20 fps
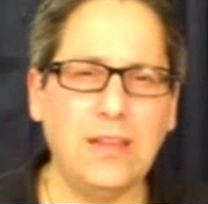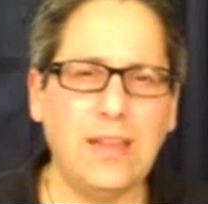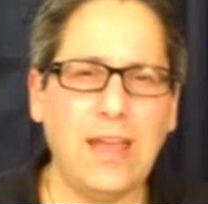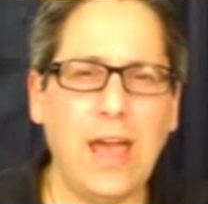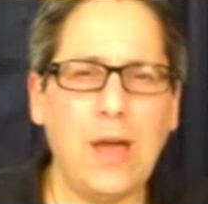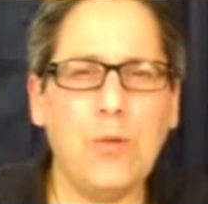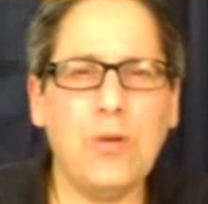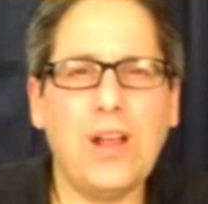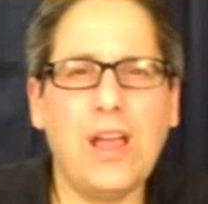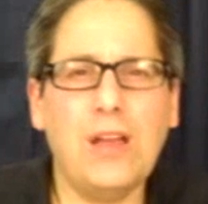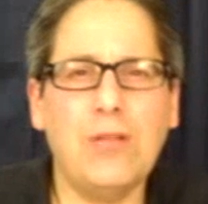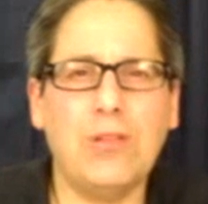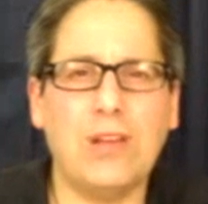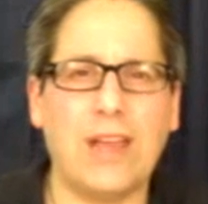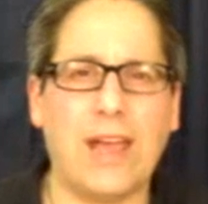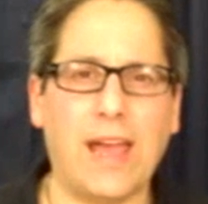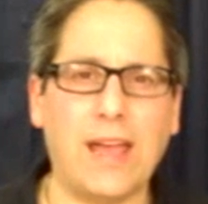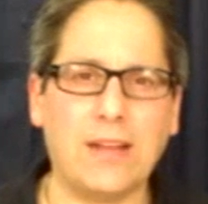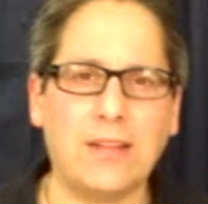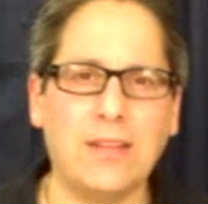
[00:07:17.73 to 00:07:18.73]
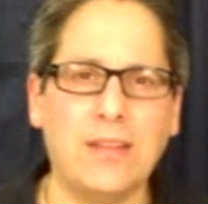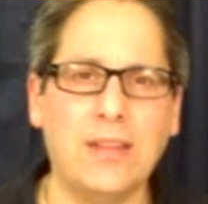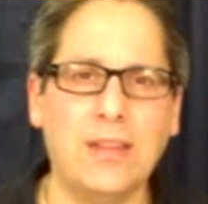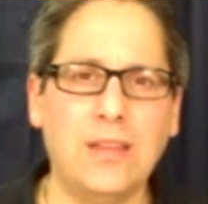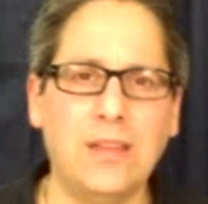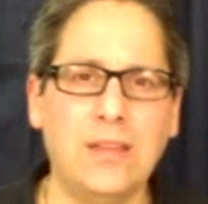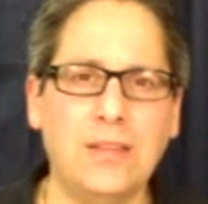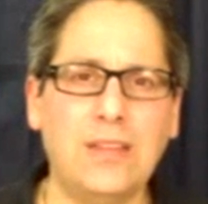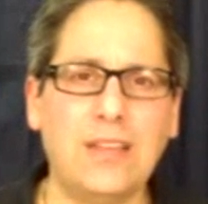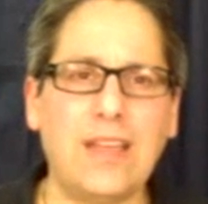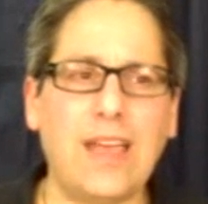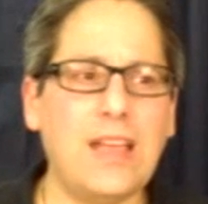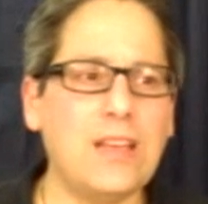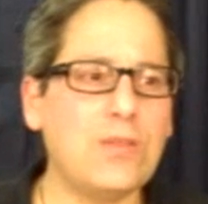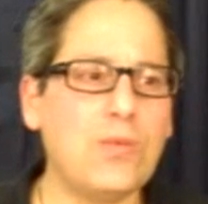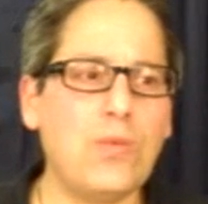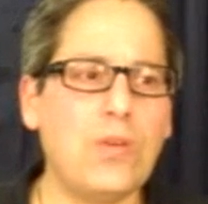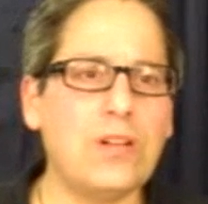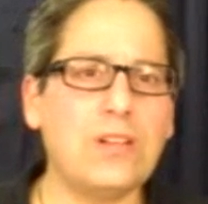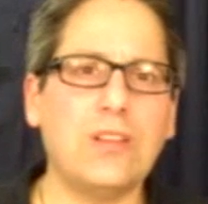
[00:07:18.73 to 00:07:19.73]
How would I react? The
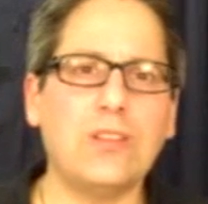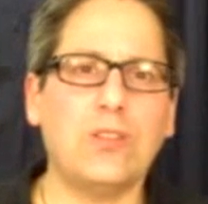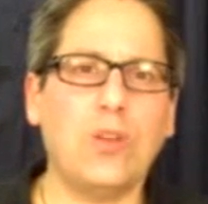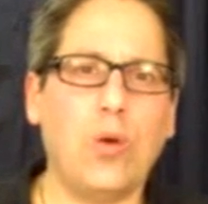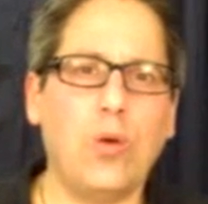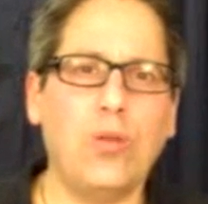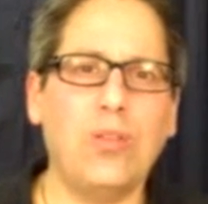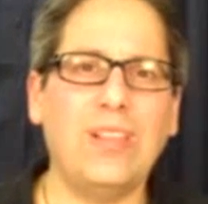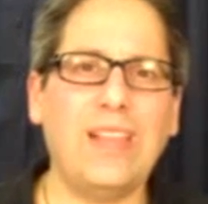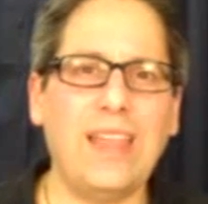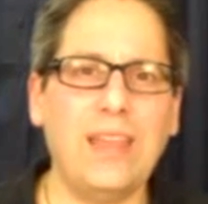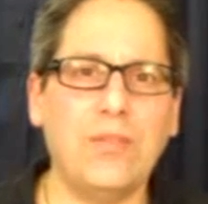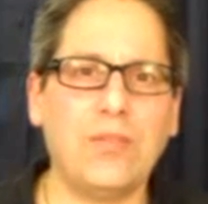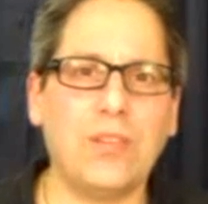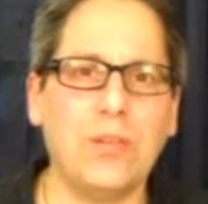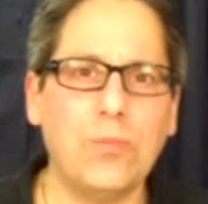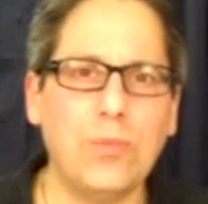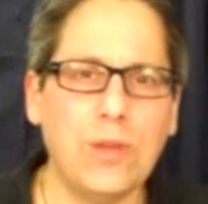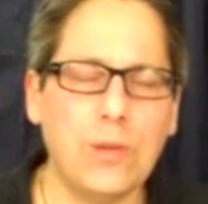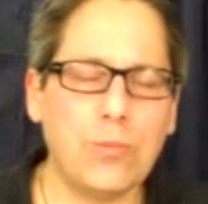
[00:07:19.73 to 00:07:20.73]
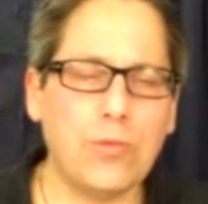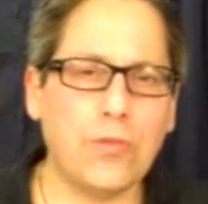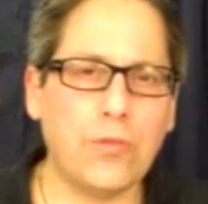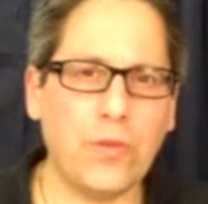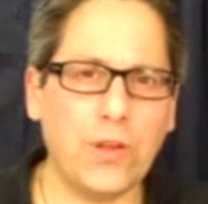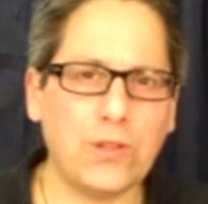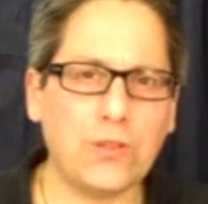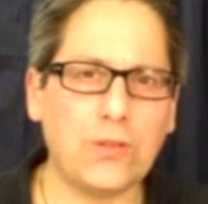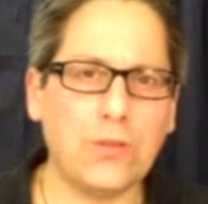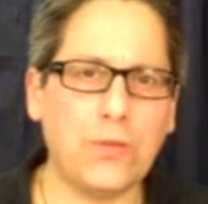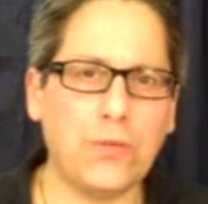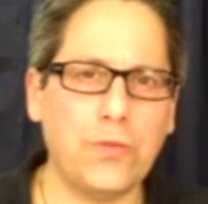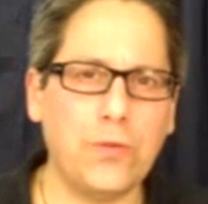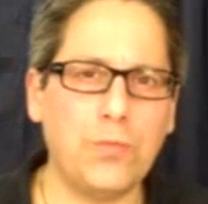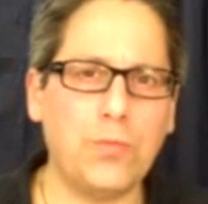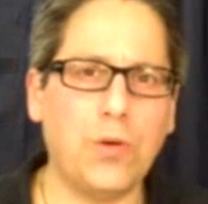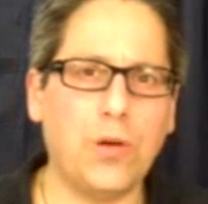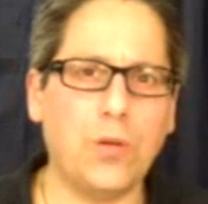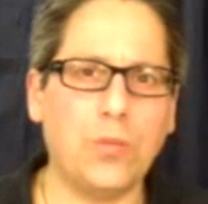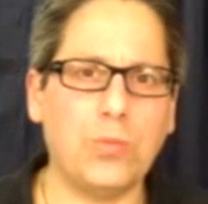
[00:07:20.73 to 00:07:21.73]
guy's worked his whole life to be a professional
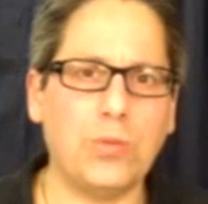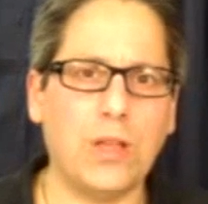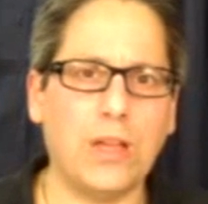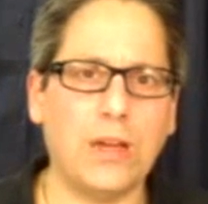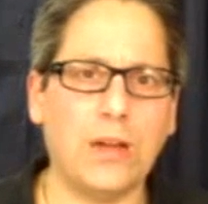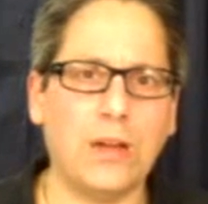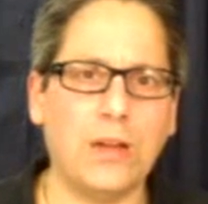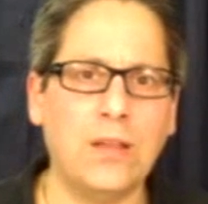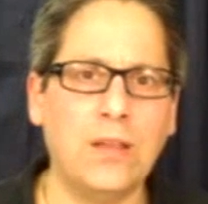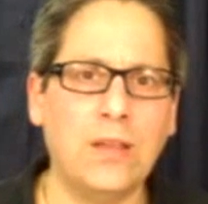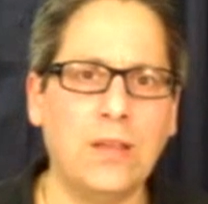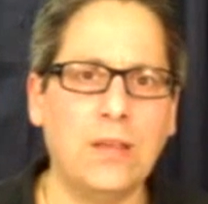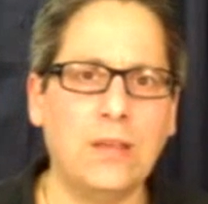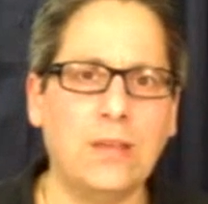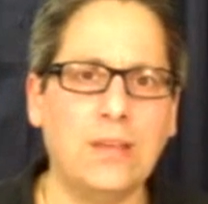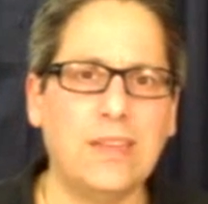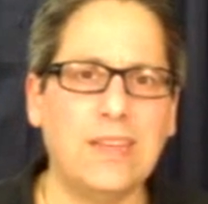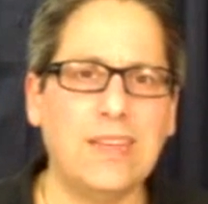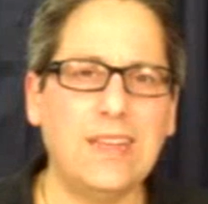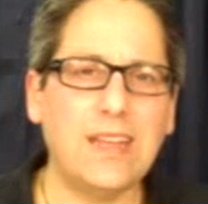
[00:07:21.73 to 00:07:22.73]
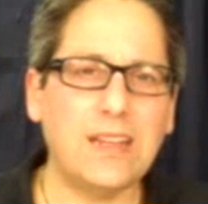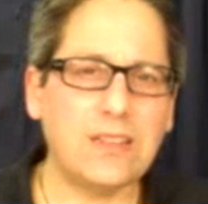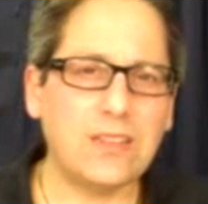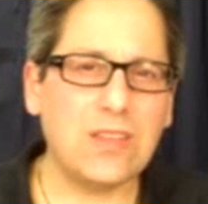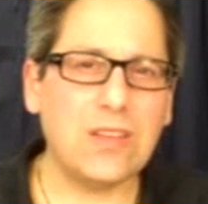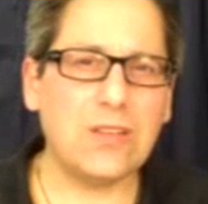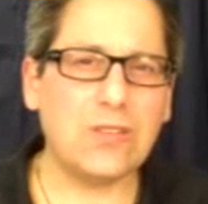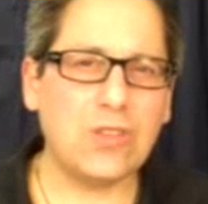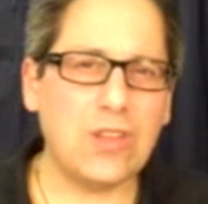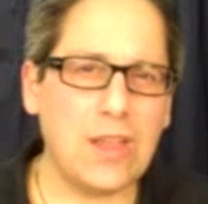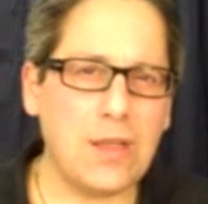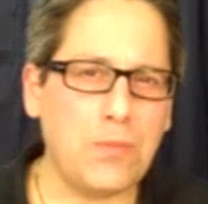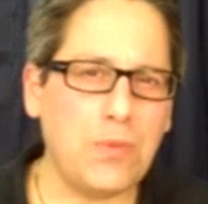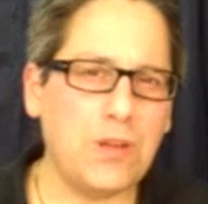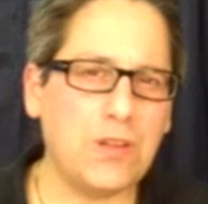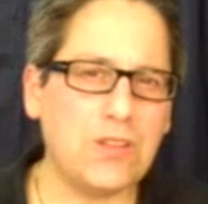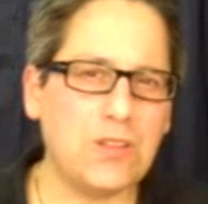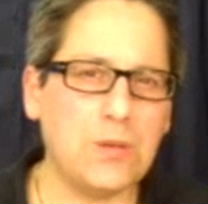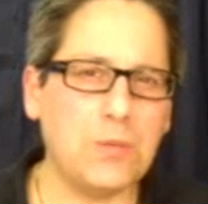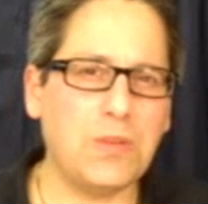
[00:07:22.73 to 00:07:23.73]
football player. He gets to the
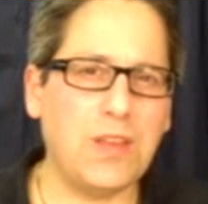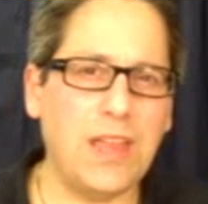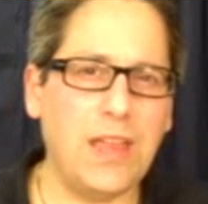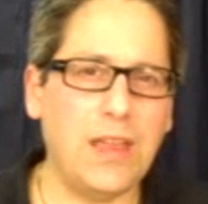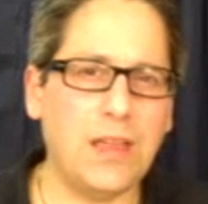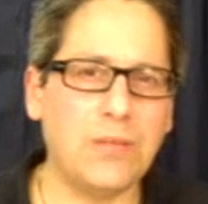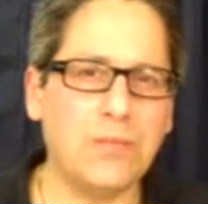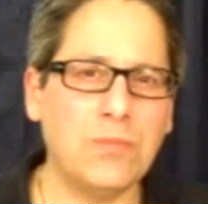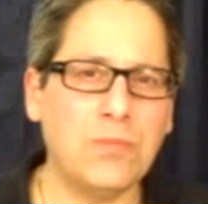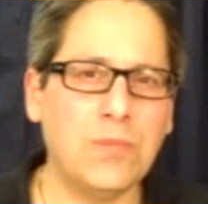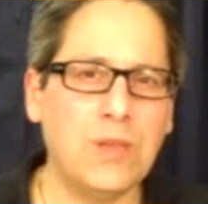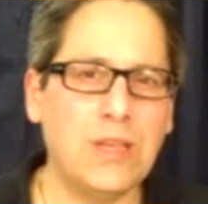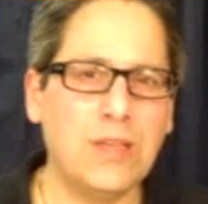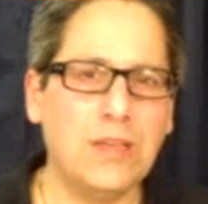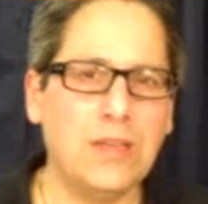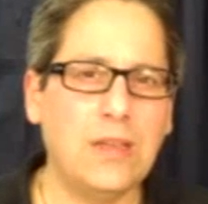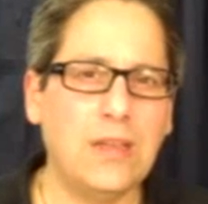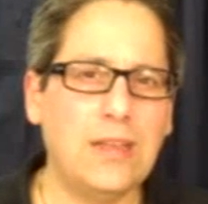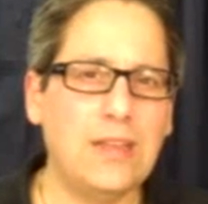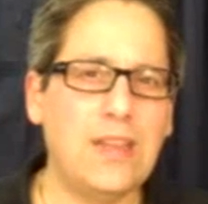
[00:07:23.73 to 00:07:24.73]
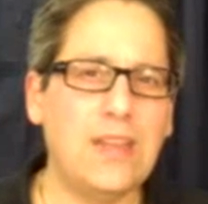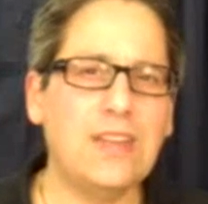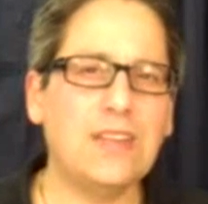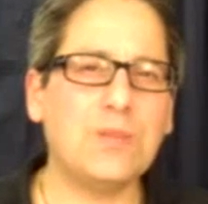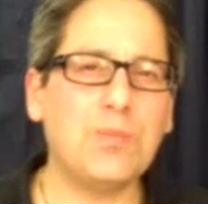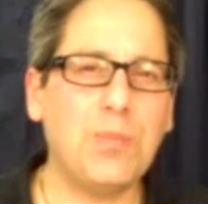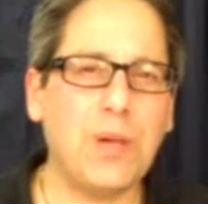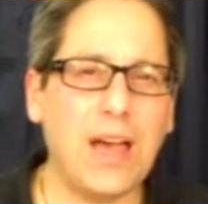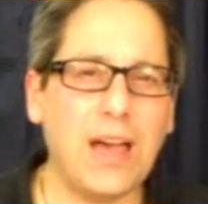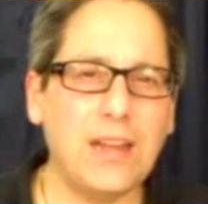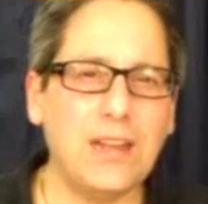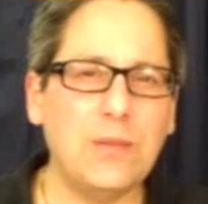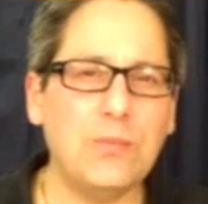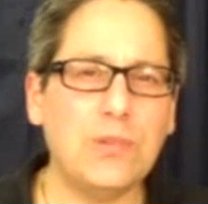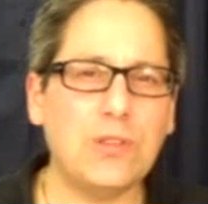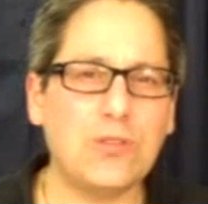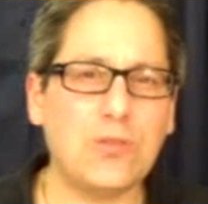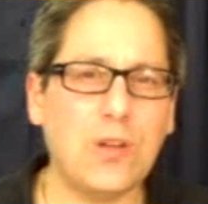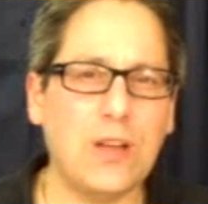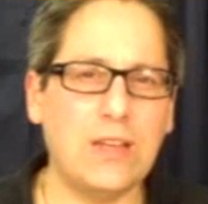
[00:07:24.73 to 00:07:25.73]
championship game, and then his body
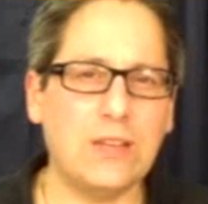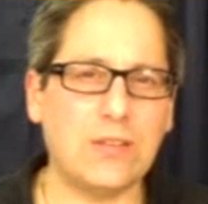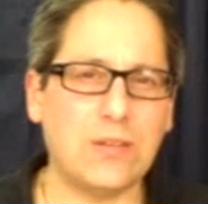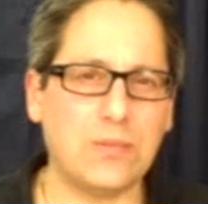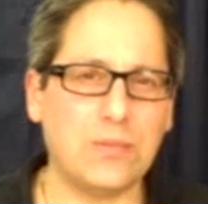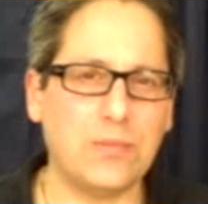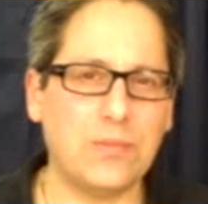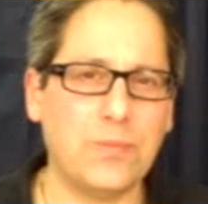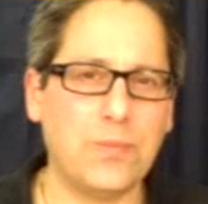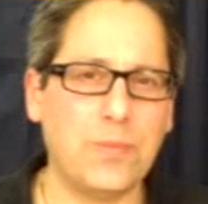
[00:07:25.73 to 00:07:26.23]
betrays him.